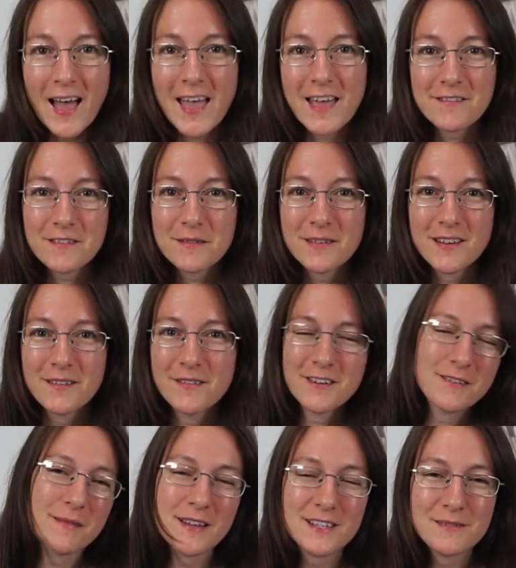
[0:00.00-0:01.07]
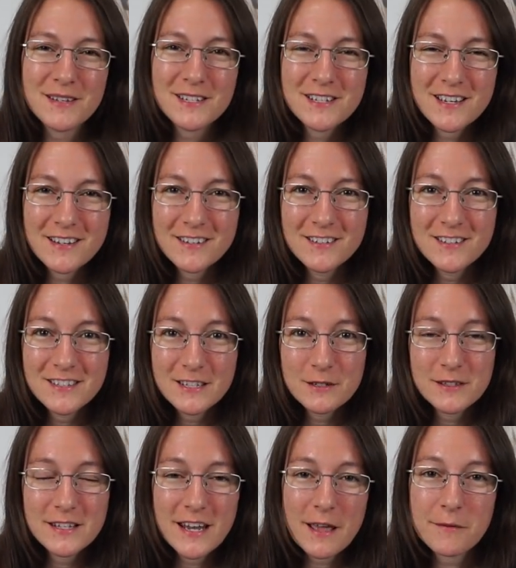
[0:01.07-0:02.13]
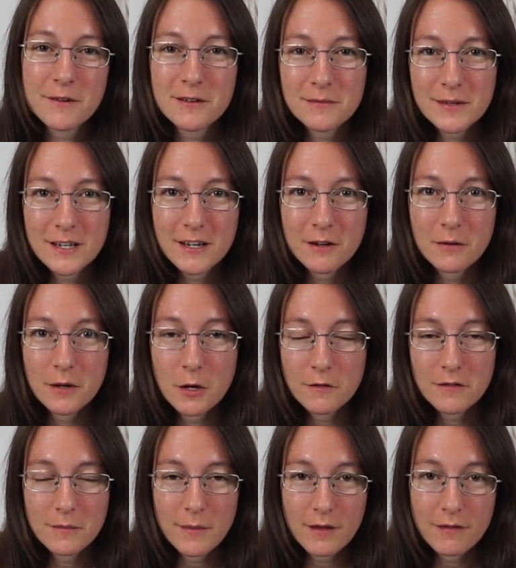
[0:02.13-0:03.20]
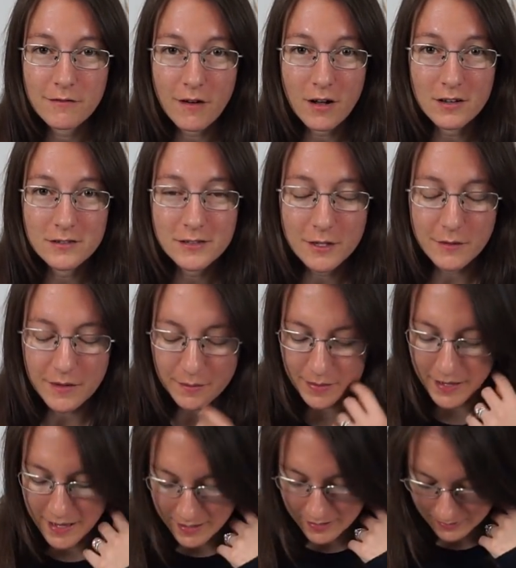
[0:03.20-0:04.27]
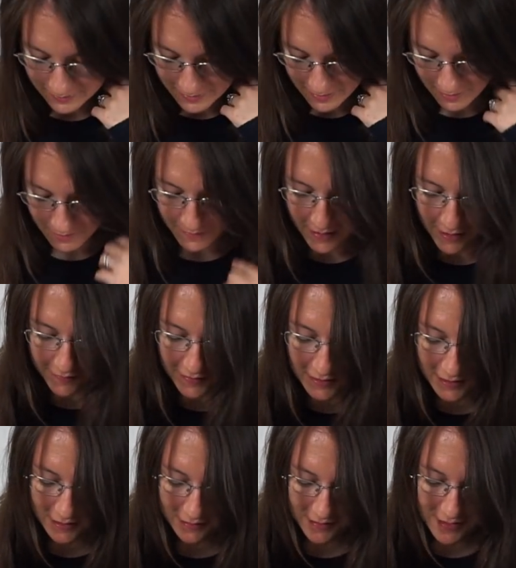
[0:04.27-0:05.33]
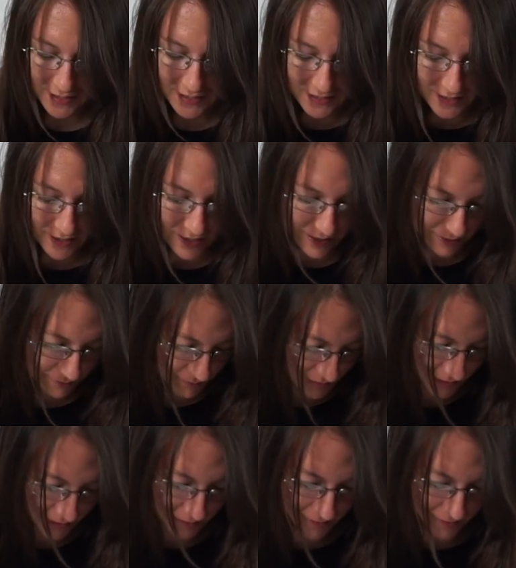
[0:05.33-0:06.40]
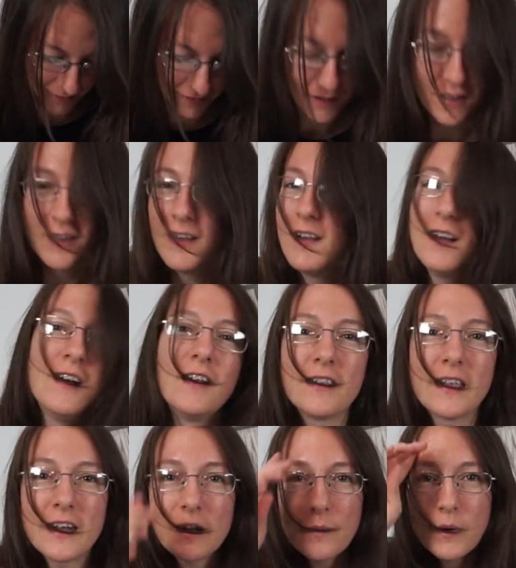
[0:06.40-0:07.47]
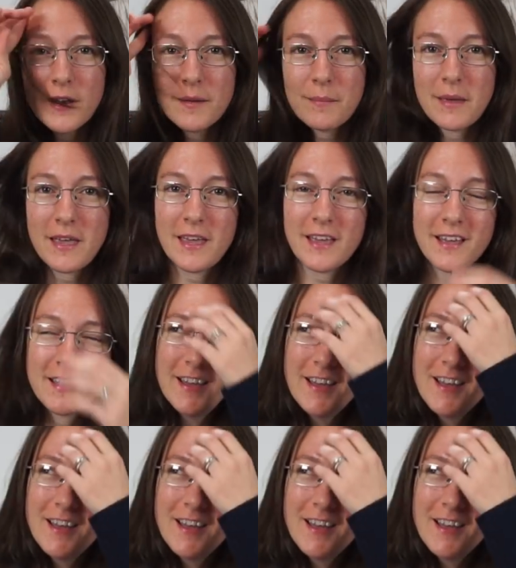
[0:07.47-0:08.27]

Hi everyone, welcome back to my channel. So today I'm going to be going over my fall sewing plans. I have a list of 16 items here that I want to make.